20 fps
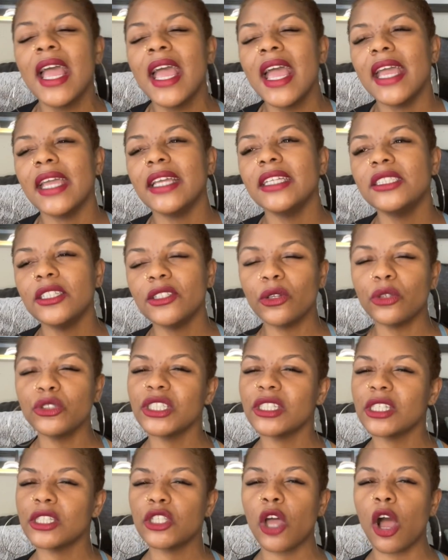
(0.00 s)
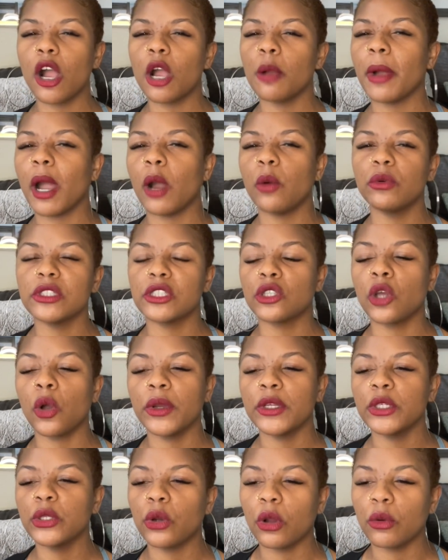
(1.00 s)
you know, just to talk about what's
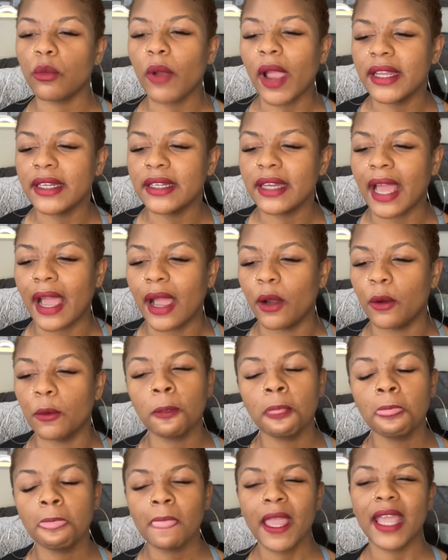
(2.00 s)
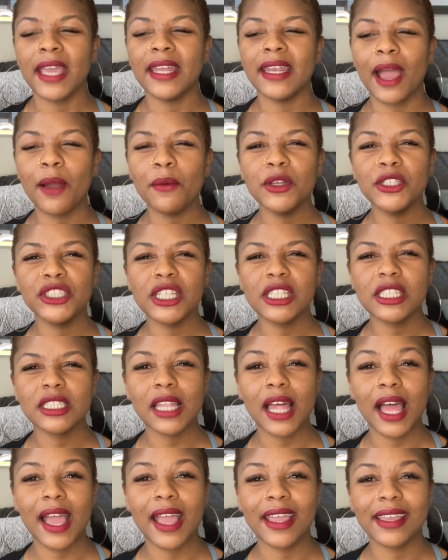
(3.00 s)
going on right now. And I was just
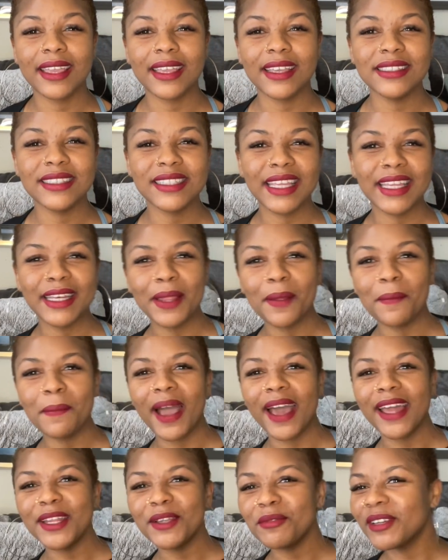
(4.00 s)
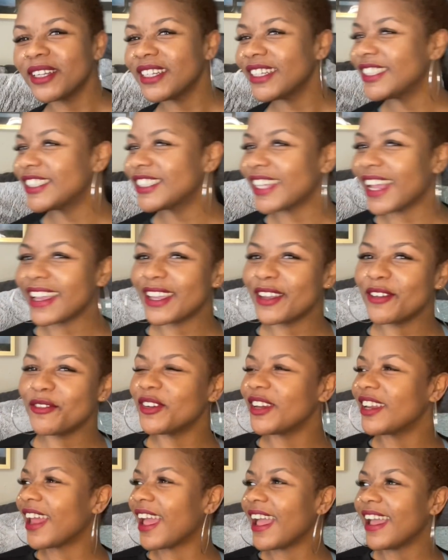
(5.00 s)
like, is anybody really checking
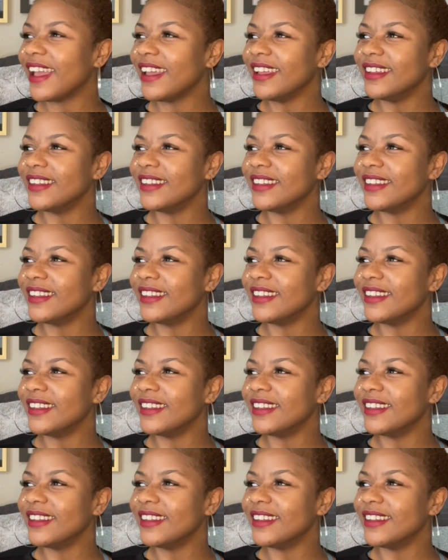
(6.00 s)
for that?